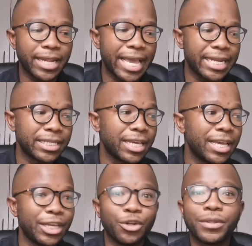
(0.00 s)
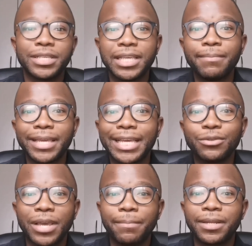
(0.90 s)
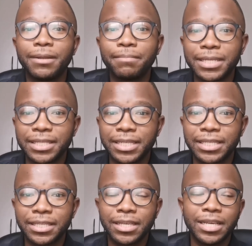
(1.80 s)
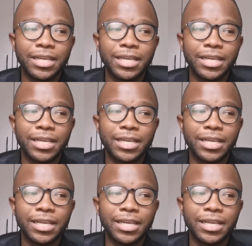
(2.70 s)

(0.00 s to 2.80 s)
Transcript: and the same thing had to happen in business.